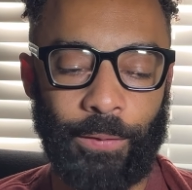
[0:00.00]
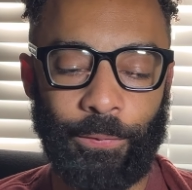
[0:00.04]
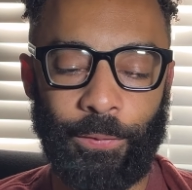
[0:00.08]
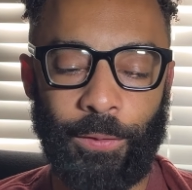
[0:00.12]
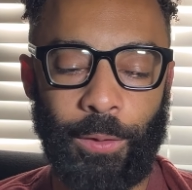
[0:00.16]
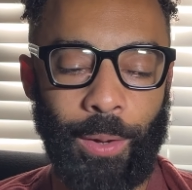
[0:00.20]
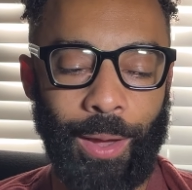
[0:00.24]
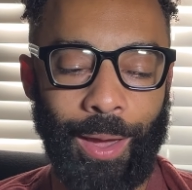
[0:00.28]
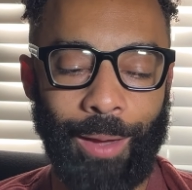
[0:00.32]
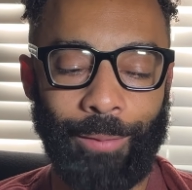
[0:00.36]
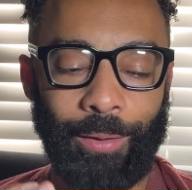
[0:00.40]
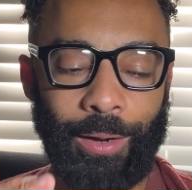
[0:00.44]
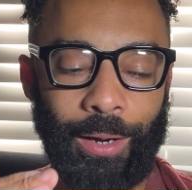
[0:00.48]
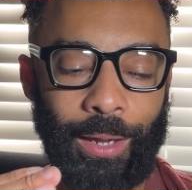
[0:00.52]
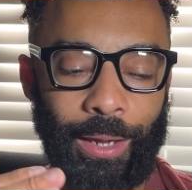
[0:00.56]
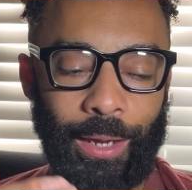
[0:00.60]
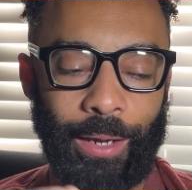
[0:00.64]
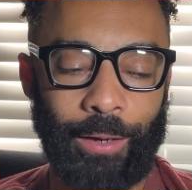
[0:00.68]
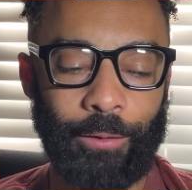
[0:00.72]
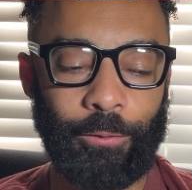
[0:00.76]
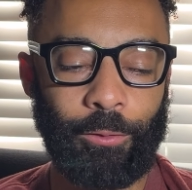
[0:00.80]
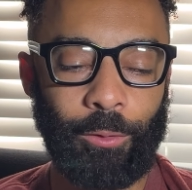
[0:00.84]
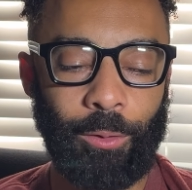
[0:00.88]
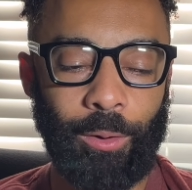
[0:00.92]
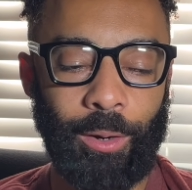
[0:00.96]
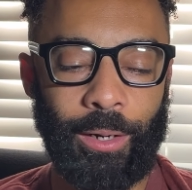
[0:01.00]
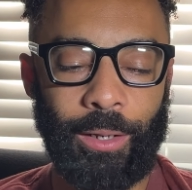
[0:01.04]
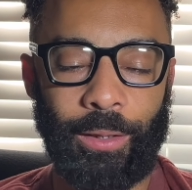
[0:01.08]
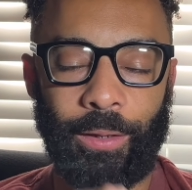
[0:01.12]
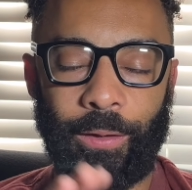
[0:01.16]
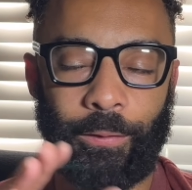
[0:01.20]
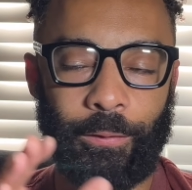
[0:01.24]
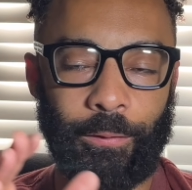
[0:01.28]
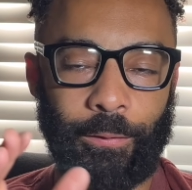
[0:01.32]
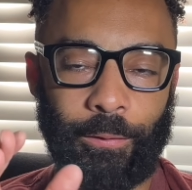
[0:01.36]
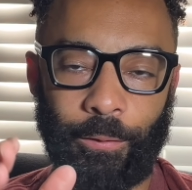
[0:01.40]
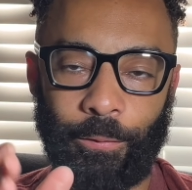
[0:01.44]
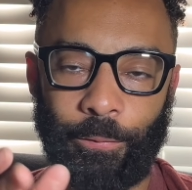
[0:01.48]
Whereas on the
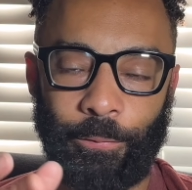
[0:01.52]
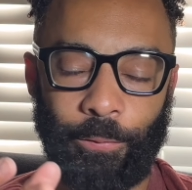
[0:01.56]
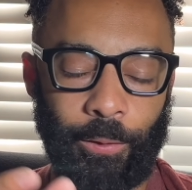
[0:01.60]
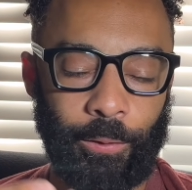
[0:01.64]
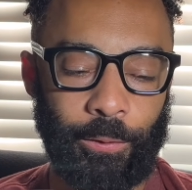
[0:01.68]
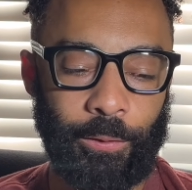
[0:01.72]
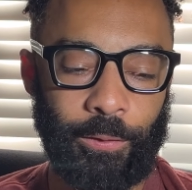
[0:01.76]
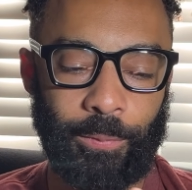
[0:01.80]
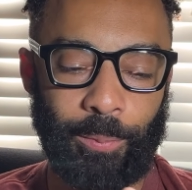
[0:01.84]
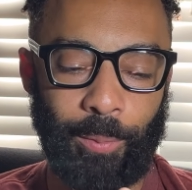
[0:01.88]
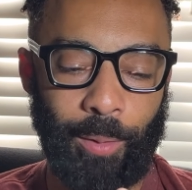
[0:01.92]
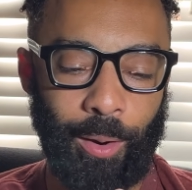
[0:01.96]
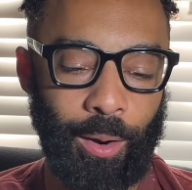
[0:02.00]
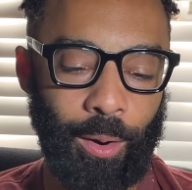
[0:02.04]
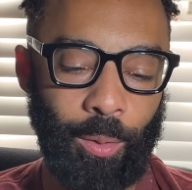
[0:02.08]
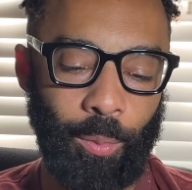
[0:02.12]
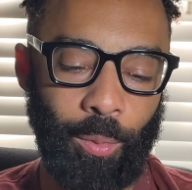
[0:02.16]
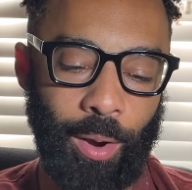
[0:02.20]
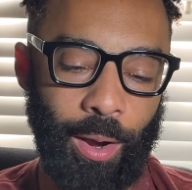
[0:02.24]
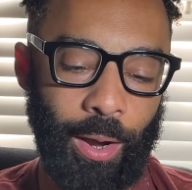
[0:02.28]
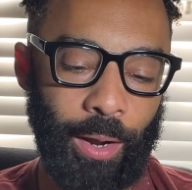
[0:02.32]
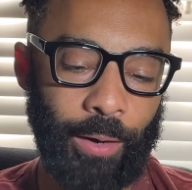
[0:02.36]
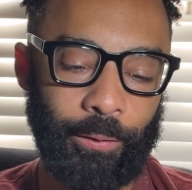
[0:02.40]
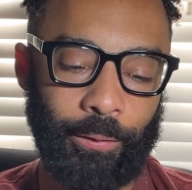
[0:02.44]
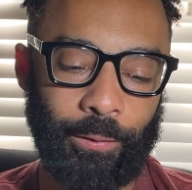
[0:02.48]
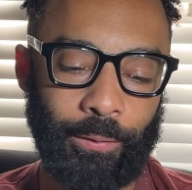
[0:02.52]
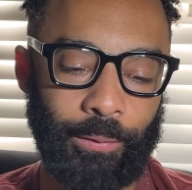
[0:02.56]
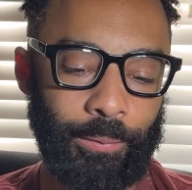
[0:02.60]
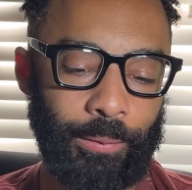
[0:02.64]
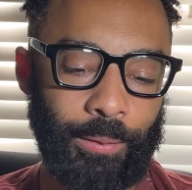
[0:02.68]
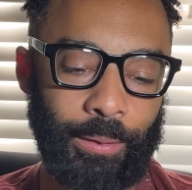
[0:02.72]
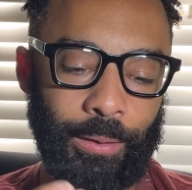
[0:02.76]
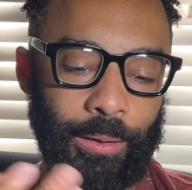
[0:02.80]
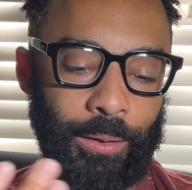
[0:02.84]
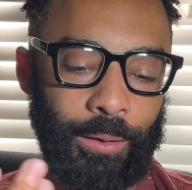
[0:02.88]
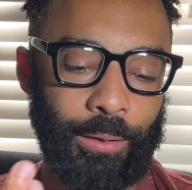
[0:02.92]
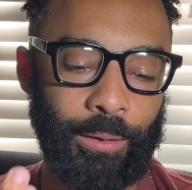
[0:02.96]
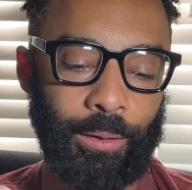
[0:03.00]
the
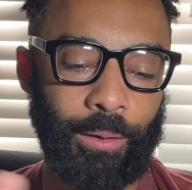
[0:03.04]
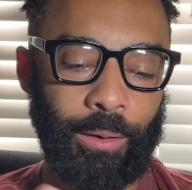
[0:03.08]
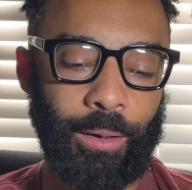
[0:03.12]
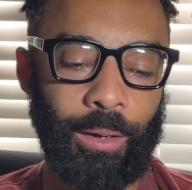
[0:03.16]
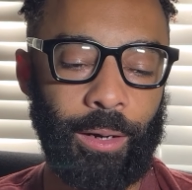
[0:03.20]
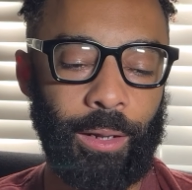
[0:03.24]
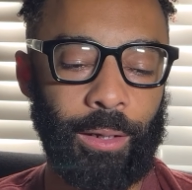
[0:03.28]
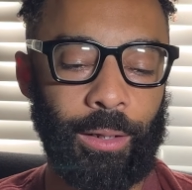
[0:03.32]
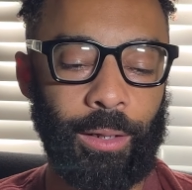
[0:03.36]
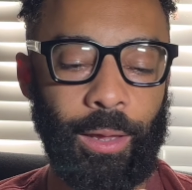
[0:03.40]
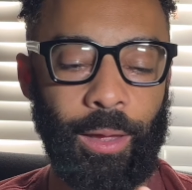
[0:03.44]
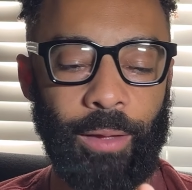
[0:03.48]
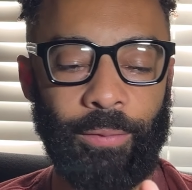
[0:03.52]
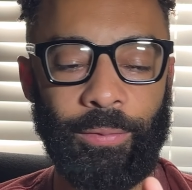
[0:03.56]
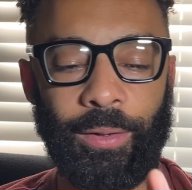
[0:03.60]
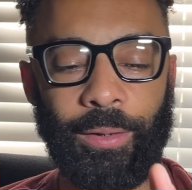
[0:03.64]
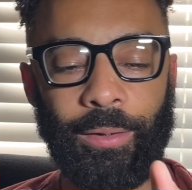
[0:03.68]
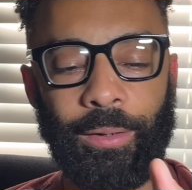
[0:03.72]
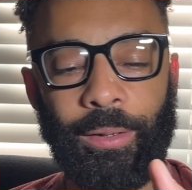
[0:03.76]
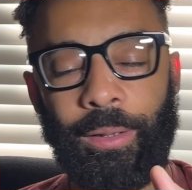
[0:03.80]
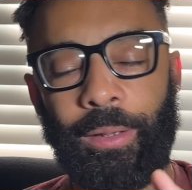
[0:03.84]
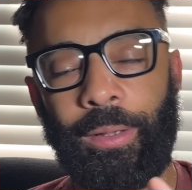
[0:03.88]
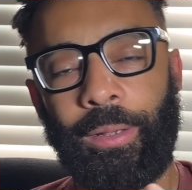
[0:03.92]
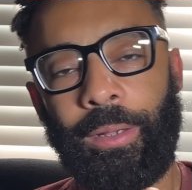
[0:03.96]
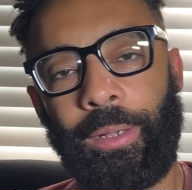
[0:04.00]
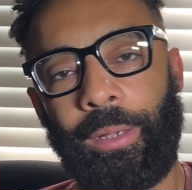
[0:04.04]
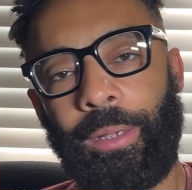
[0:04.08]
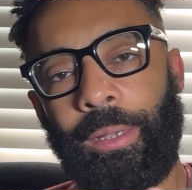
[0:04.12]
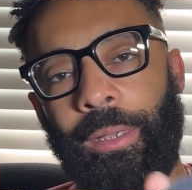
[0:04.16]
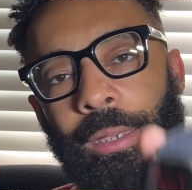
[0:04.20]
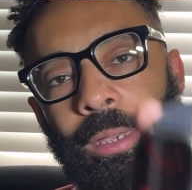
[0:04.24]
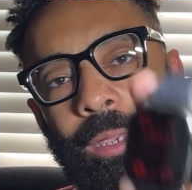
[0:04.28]
Apple Watch, you can just press the camera